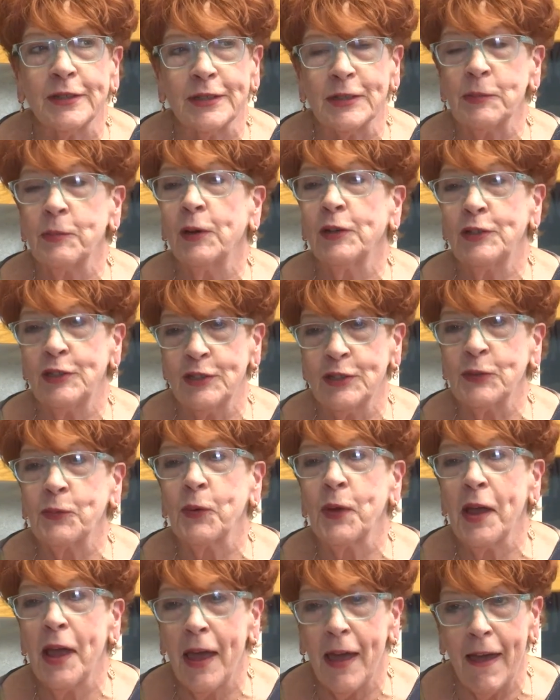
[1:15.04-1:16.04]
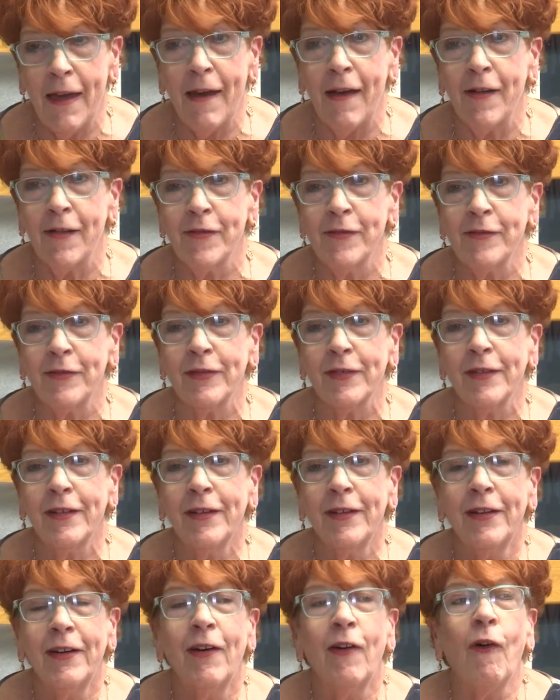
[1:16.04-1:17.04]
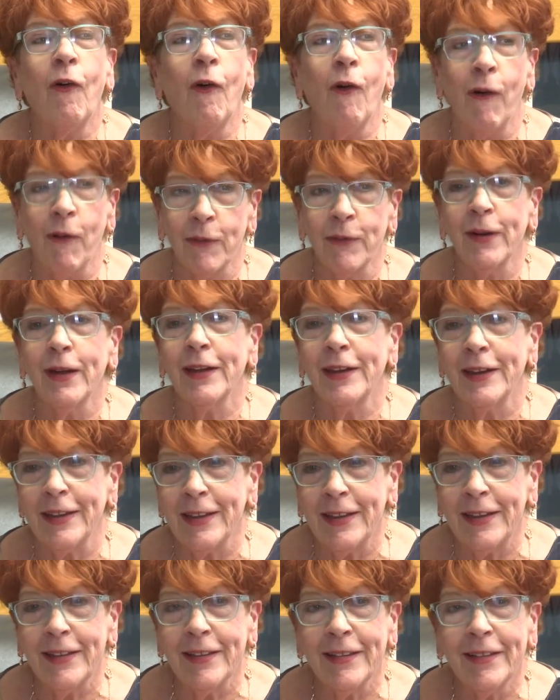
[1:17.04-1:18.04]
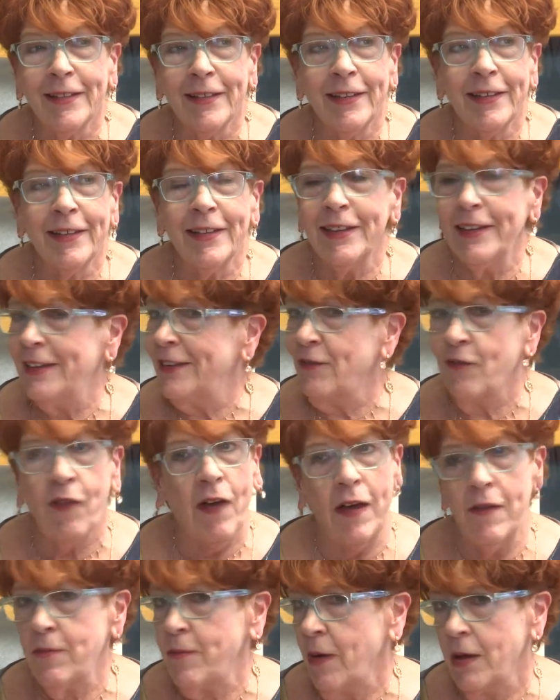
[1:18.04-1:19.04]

as much as we have already in 5